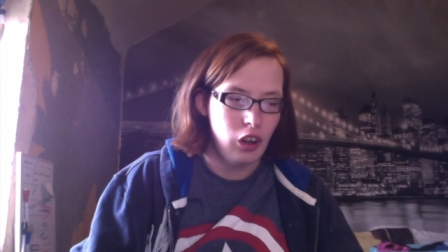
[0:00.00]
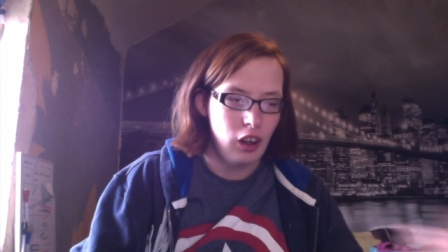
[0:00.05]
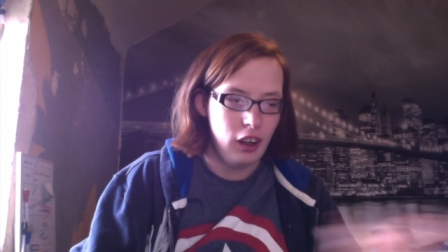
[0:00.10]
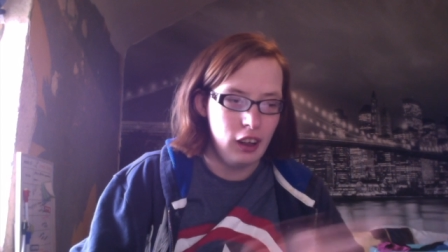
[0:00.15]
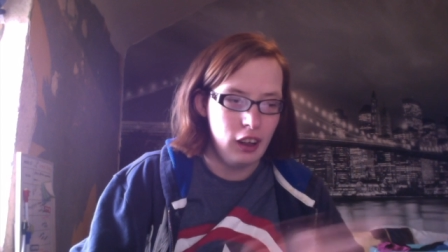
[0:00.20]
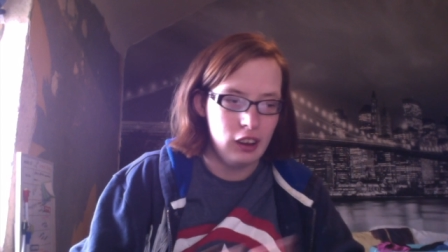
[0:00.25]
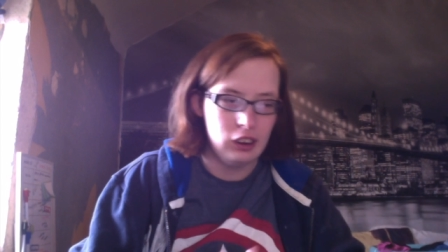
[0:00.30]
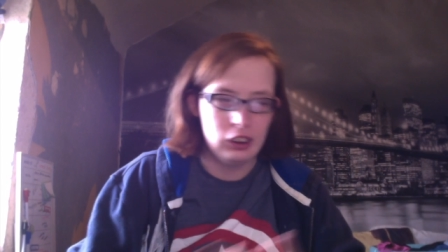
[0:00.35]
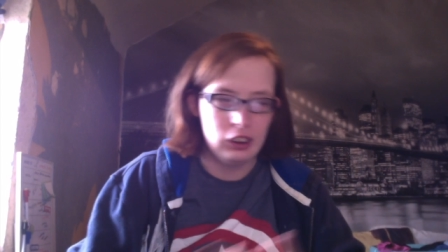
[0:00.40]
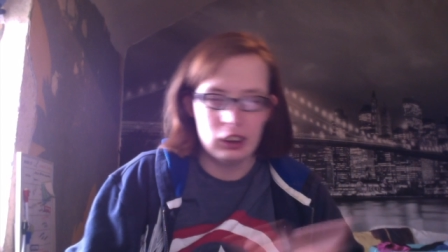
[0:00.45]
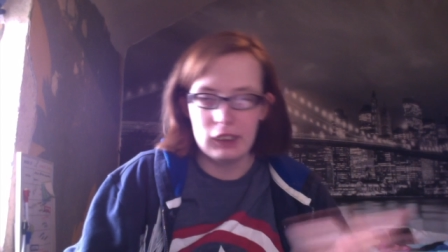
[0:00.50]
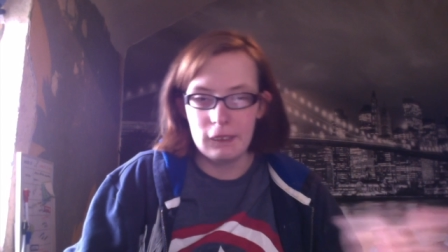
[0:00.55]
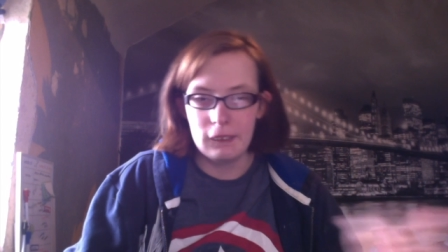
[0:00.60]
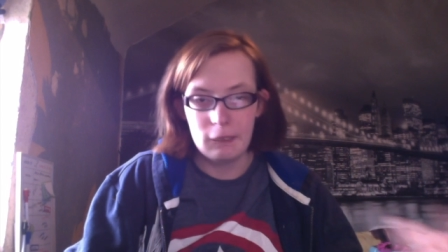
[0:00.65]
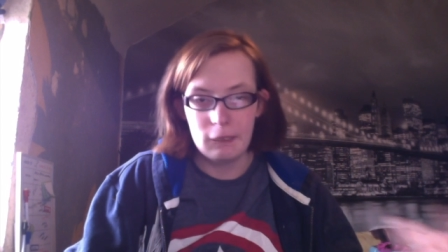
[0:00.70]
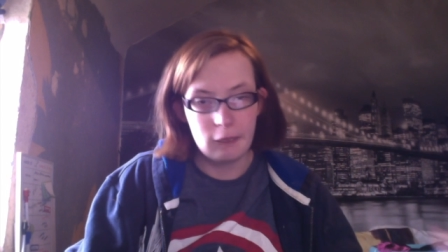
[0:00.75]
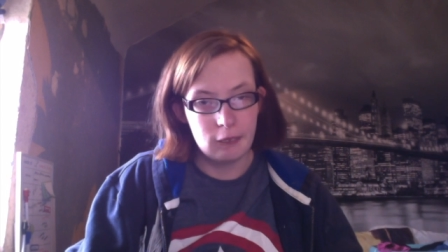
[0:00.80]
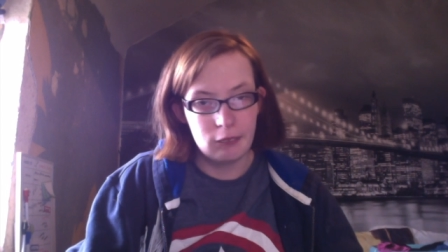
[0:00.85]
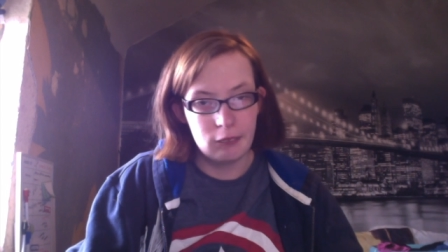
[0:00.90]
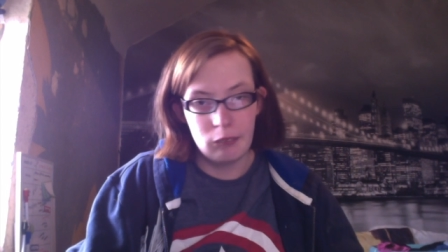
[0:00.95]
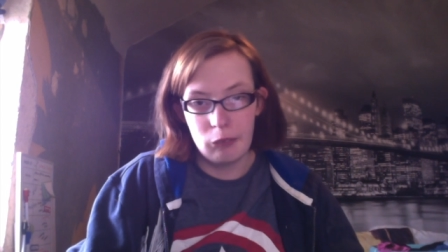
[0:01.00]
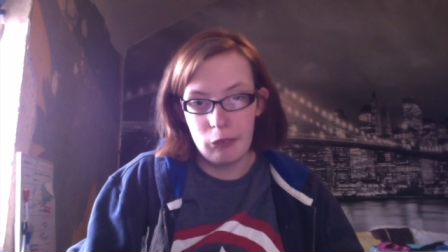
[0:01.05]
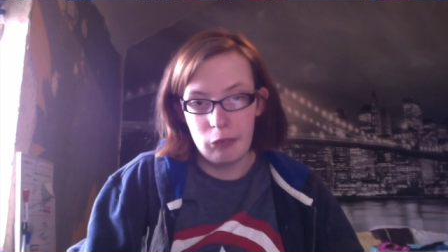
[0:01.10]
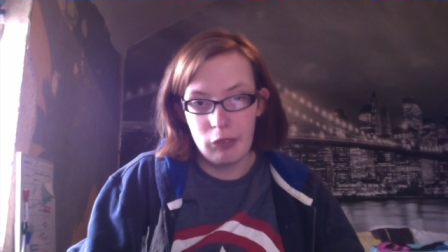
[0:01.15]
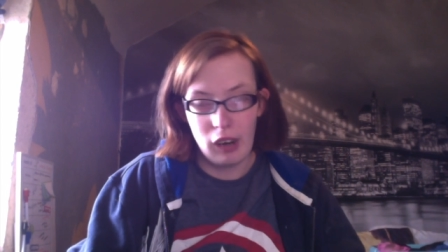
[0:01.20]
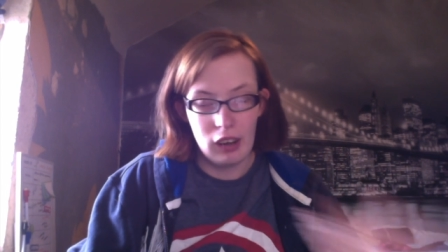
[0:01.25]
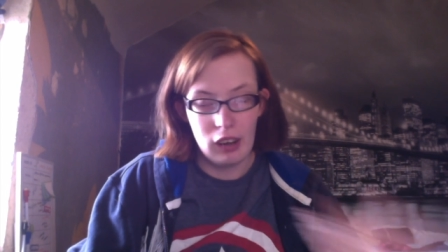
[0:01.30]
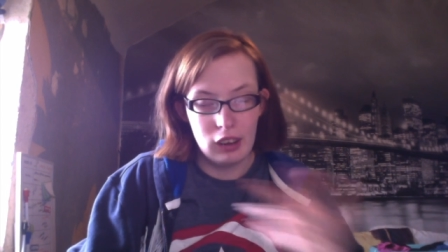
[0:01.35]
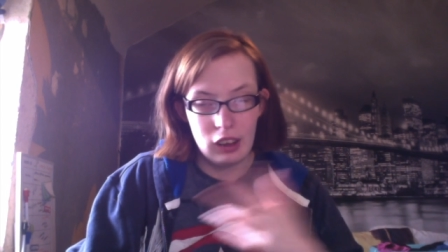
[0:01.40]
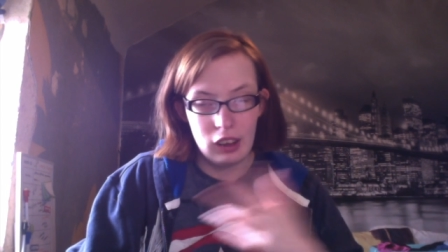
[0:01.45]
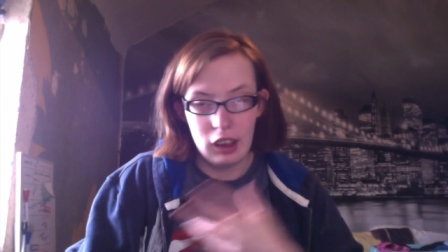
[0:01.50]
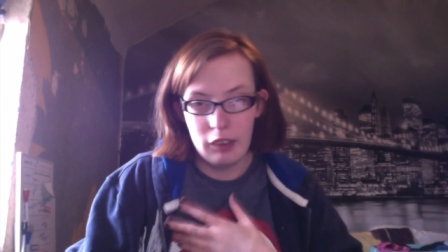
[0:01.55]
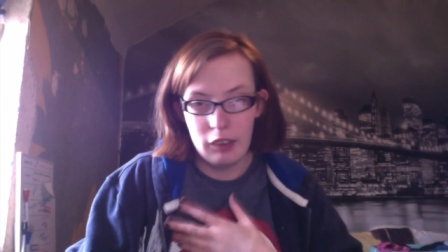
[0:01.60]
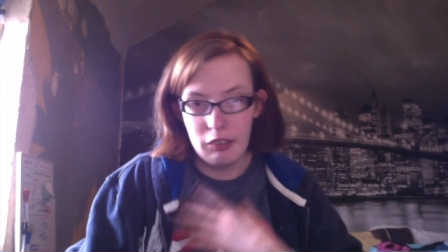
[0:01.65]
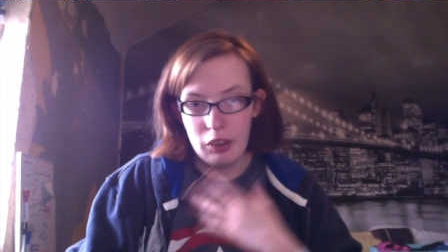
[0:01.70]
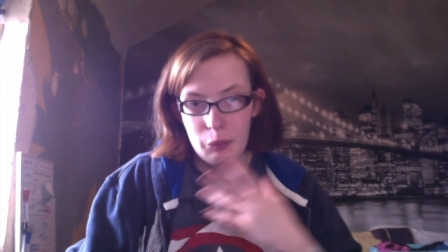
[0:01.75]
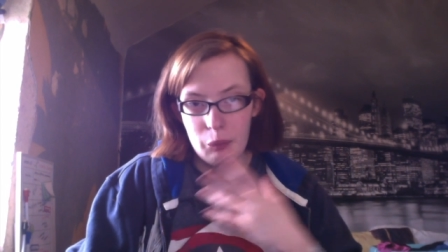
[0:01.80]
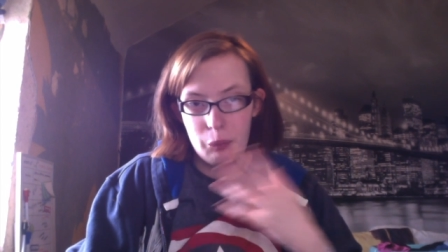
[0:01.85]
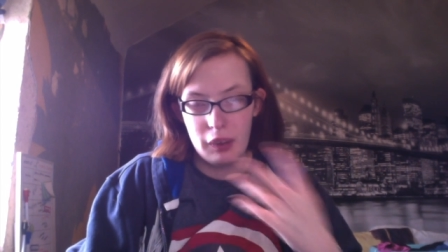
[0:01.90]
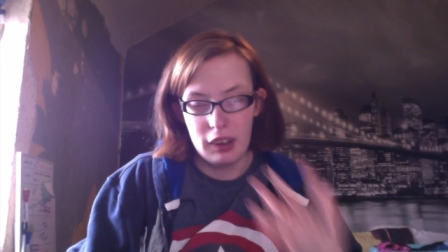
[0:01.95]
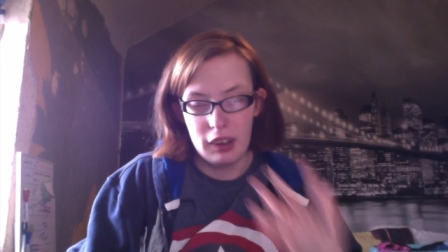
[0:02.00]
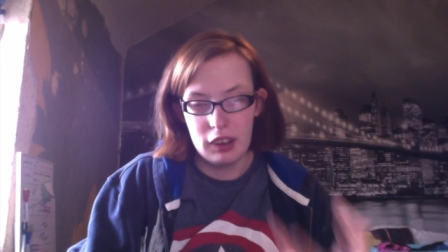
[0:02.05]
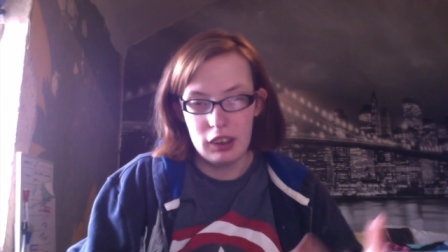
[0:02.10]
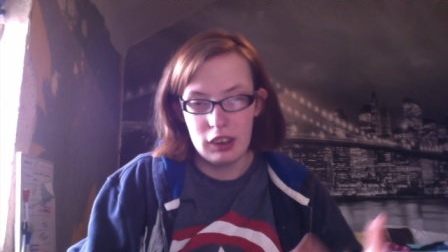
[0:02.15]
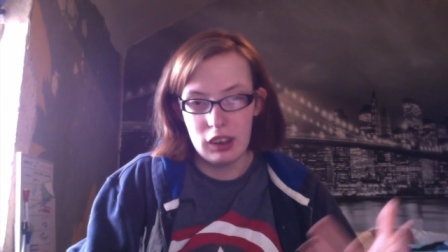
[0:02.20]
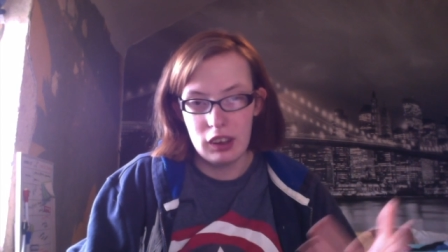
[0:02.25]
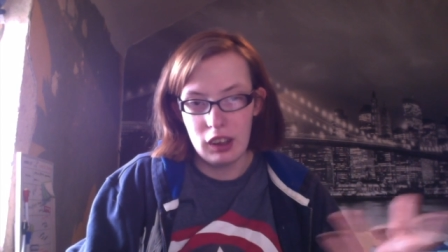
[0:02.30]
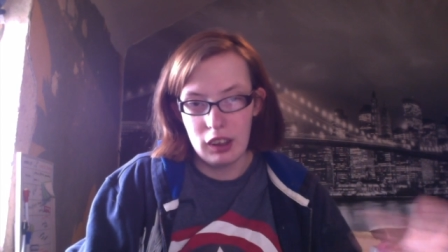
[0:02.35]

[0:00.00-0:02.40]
It's just fun if you've been